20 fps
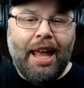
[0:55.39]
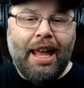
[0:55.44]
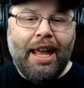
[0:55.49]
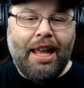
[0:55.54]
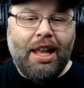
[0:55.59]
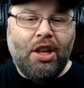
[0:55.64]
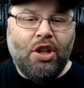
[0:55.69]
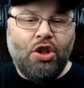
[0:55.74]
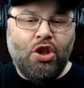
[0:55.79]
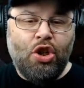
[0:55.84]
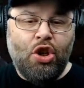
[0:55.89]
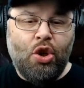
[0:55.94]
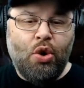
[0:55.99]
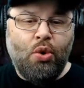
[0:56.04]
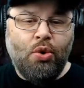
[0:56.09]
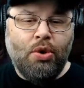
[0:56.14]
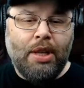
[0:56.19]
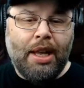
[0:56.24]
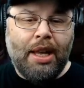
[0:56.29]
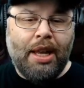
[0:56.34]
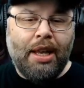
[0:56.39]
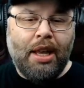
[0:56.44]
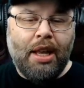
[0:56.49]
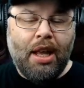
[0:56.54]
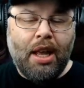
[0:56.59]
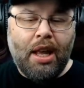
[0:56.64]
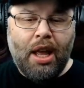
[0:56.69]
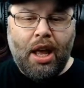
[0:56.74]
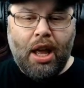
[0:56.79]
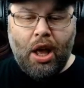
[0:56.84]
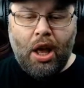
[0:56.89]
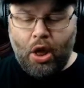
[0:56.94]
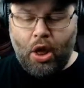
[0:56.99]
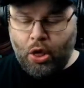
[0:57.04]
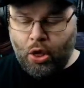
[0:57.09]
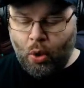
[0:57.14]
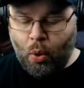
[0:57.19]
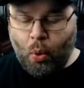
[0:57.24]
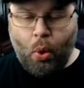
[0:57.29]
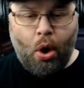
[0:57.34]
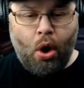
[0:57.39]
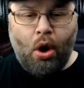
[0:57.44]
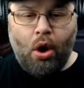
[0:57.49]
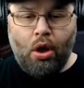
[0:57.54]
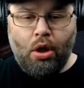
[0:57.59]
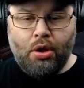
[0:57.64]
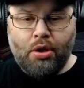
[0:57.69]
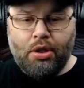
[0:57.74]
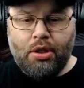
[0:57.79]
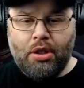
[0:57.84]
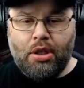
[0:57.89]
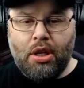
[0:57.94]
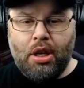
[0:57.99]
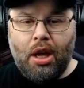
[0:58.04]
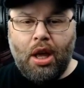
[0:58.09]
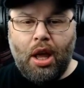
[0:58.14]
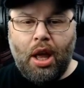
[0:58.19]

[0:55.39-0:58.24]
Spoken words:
is using the walls